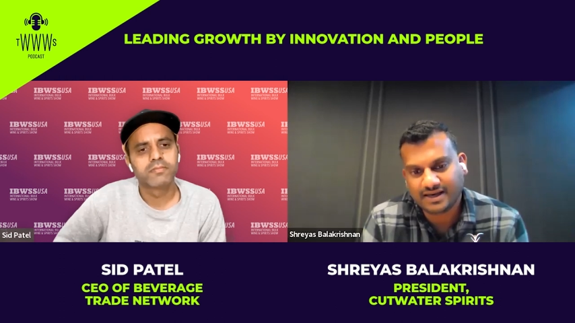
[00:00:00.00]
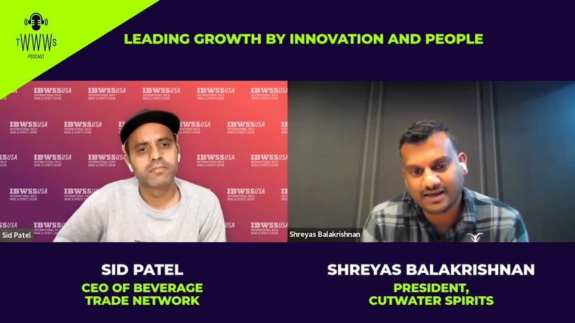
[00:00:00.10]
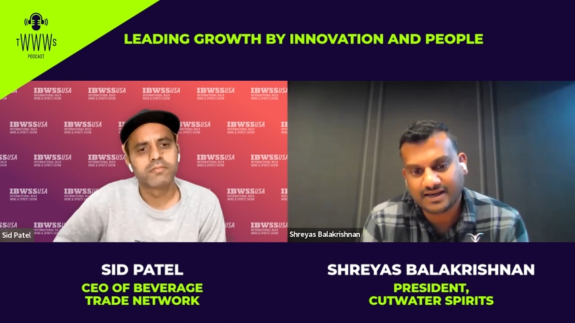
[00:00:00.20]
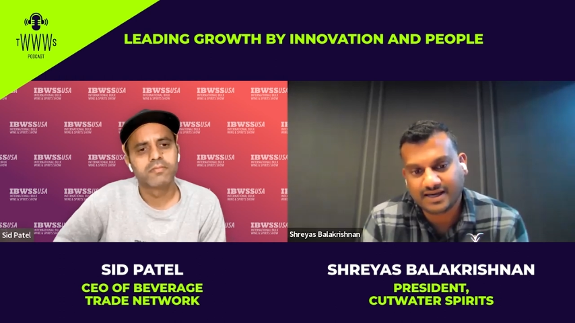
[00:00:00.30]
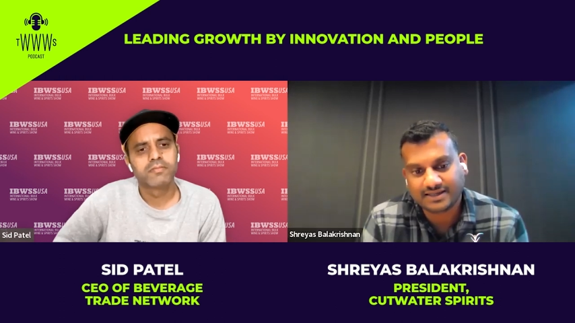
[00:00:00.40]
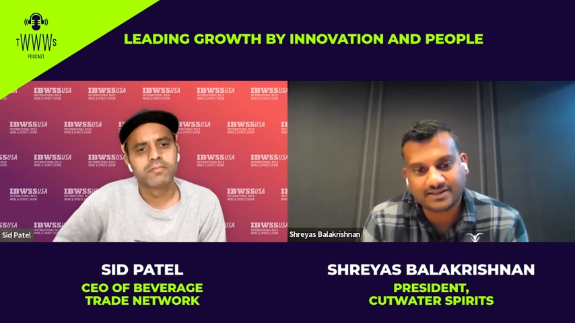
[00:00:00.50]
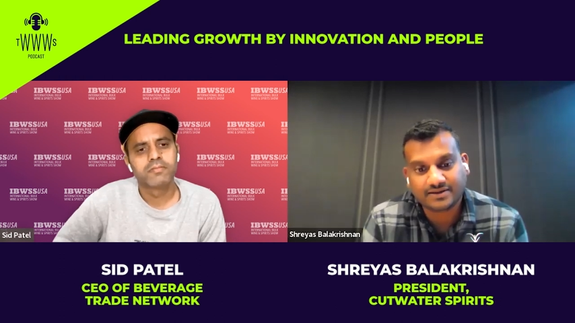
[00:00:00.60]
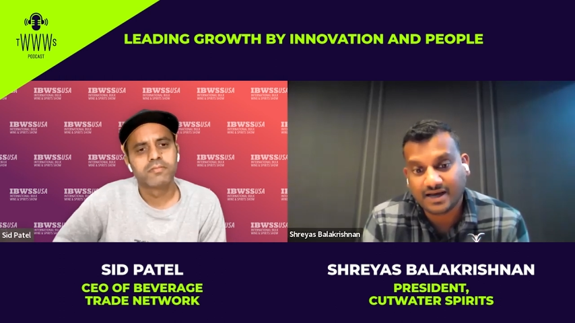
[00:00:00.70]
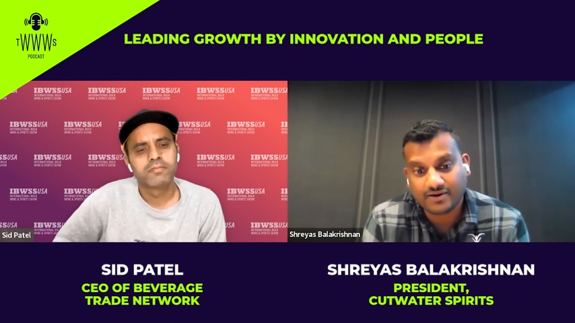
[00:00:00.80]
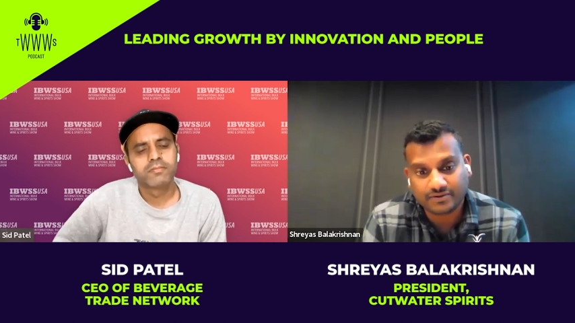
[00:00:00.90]
Speaker 1: canned
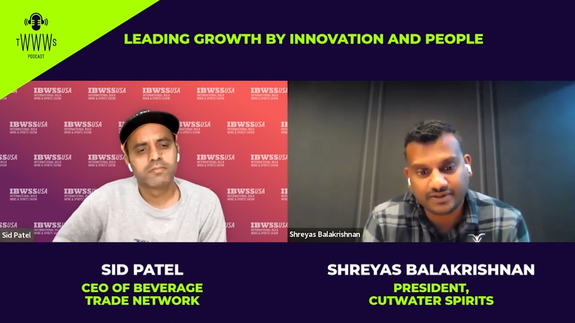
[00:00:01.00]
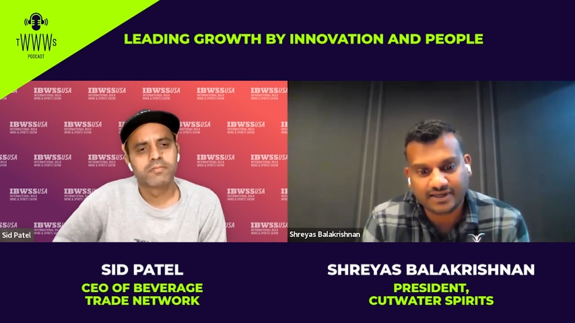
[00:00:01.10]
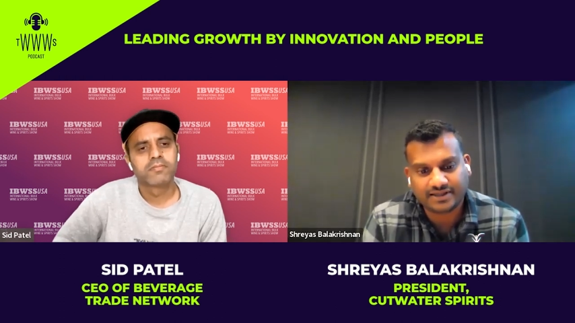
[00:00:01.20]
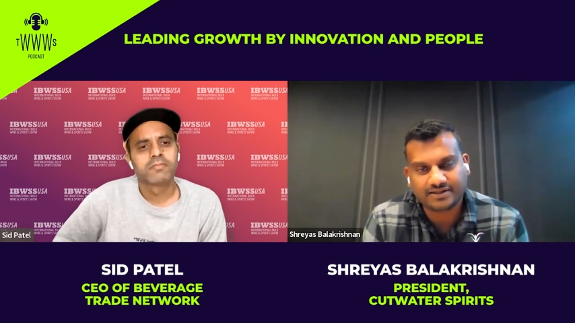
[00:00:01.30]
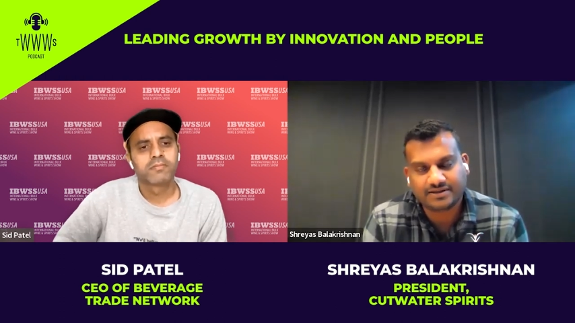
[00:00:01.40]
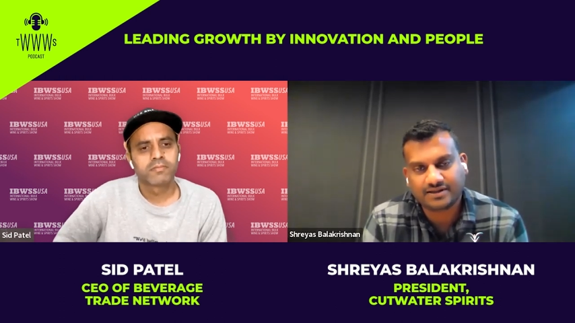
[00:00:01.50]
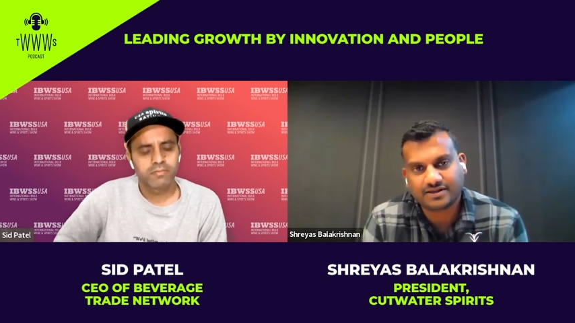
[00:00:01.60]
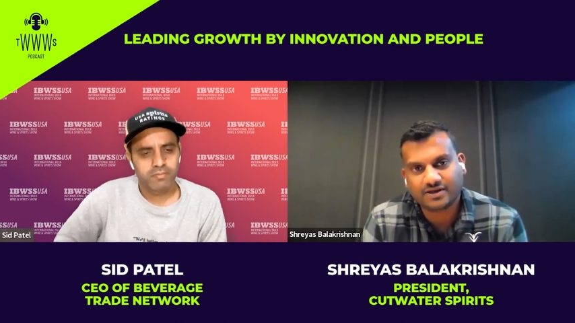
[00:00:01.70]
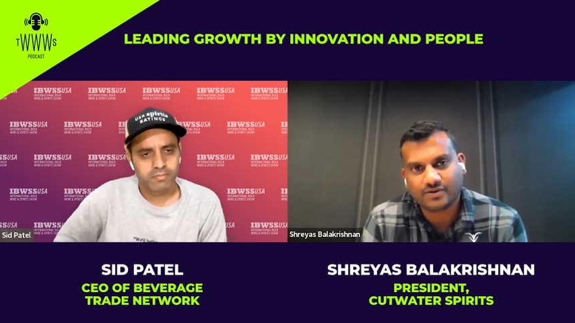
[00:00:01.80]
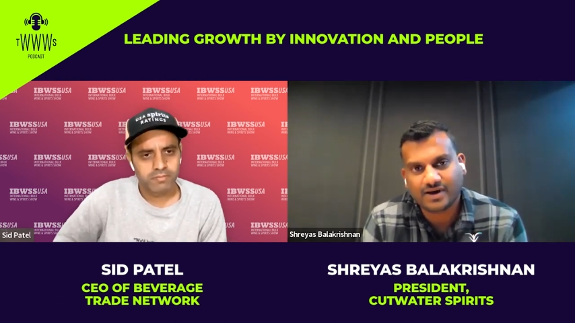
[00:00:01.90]
cocktail, not only in
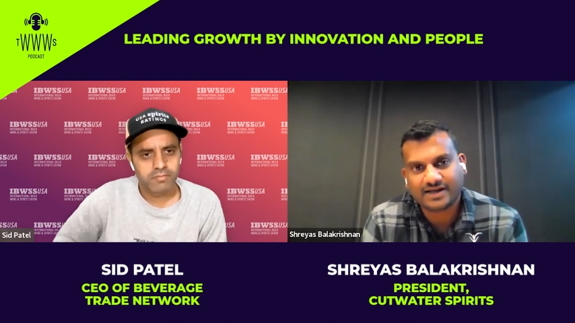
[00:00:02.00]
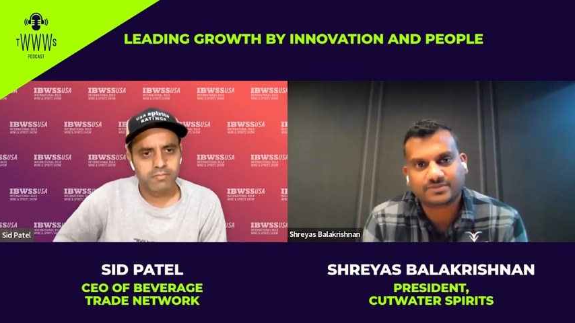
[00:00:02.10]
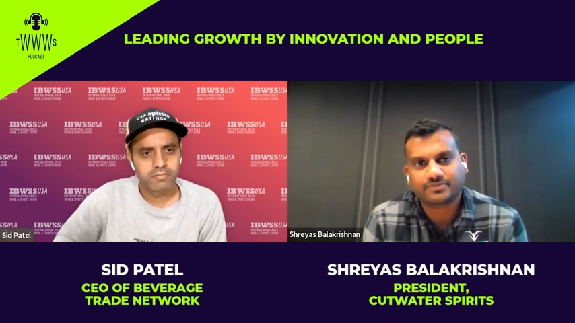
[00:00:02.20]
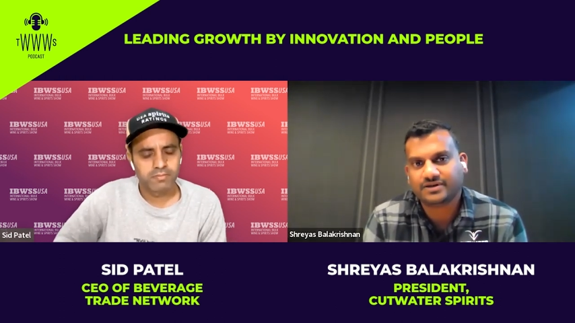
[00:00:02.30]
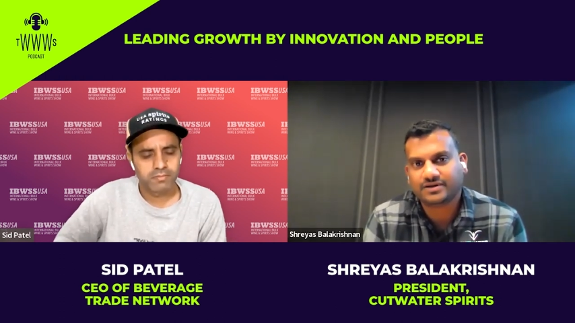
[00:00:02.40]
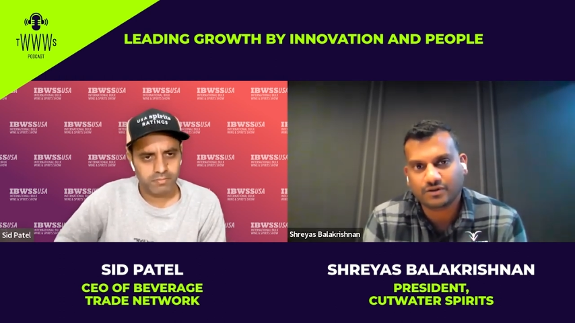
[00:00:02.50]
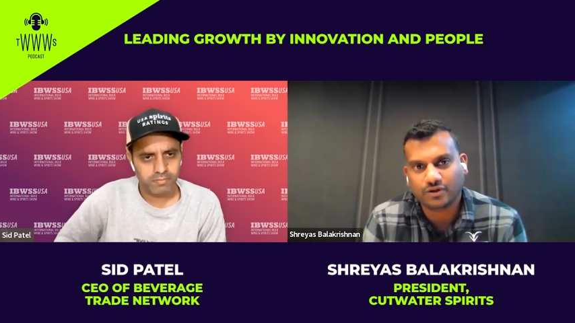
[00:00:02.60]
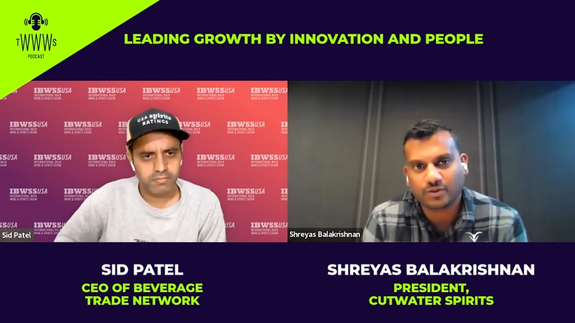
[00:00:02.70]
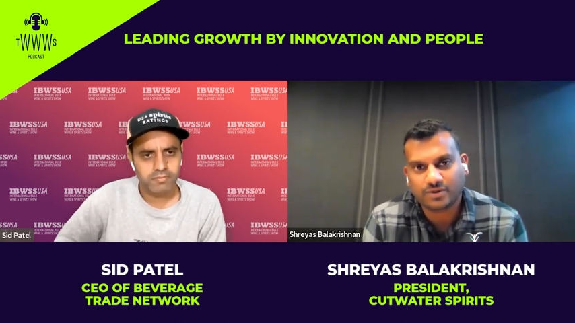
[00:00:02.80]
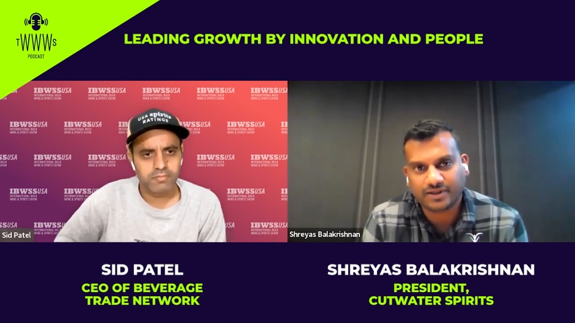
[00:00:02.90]
in the U.S. but
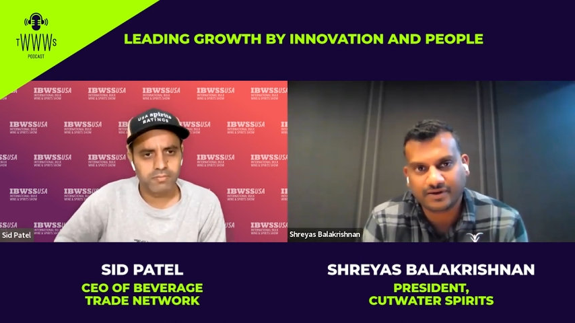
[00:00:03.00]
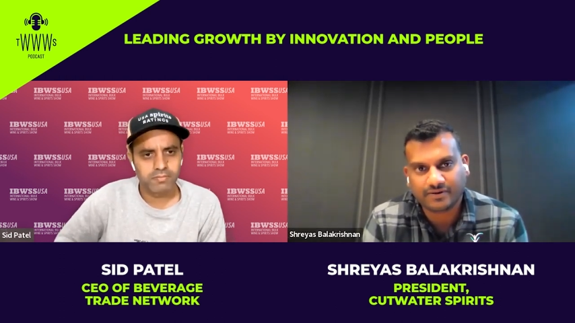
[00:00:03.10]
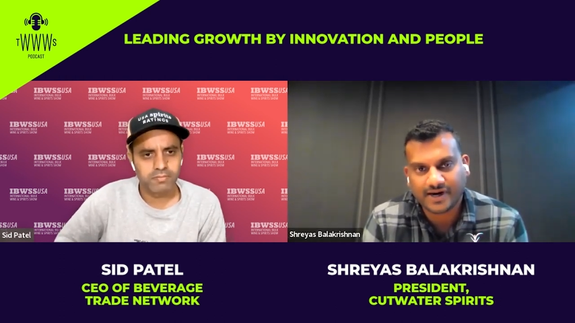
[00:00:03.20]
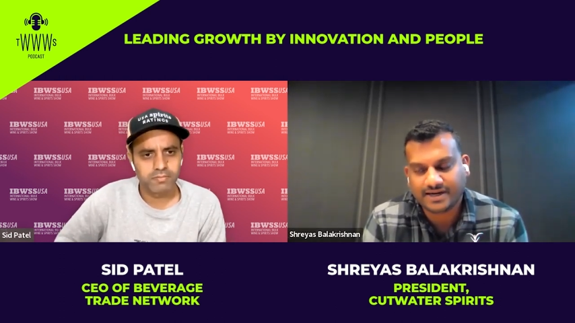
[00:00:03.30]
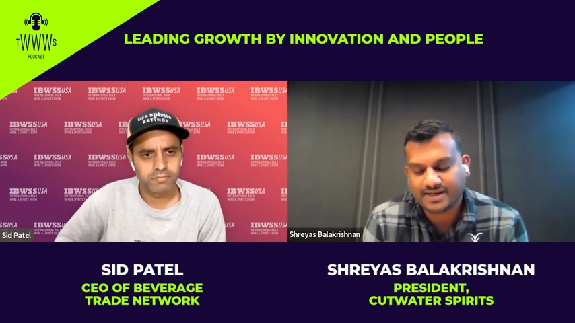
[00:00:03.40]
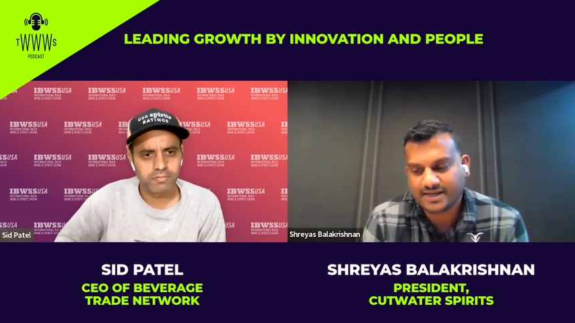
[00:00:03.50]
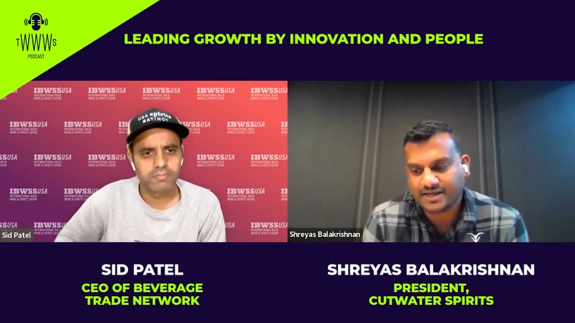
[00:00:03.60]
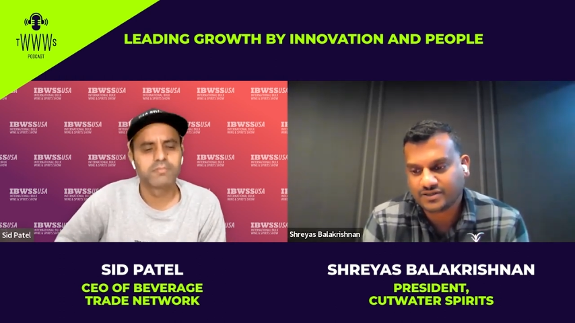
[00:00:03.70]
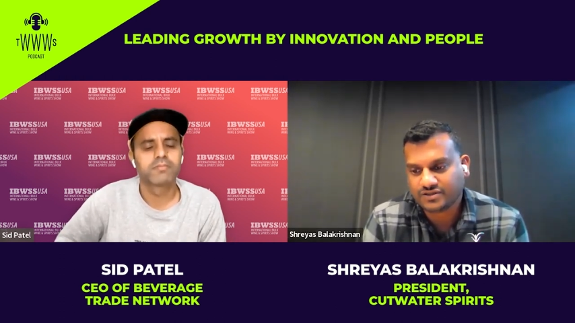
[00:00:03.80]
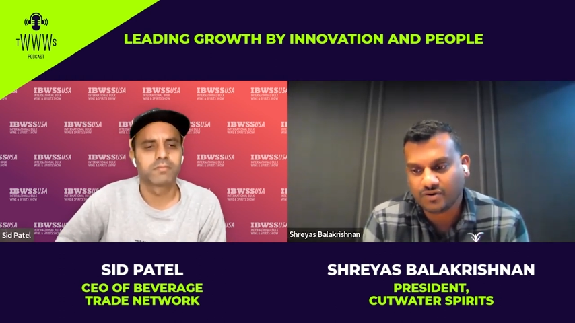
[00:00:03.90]
globally, right?
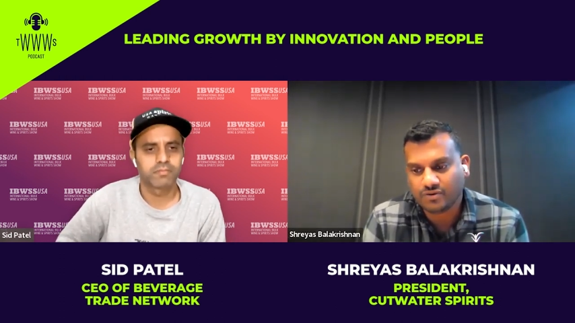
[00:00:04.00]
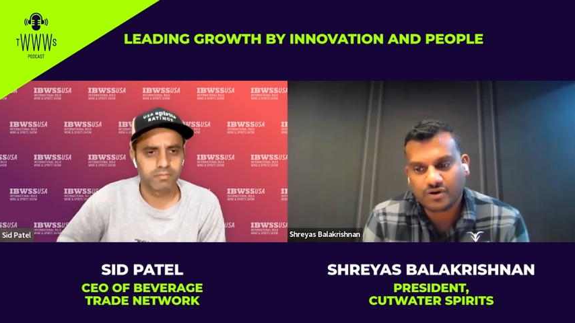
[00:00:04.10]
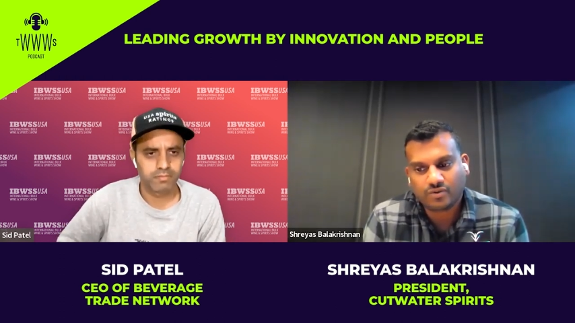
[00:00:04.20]
So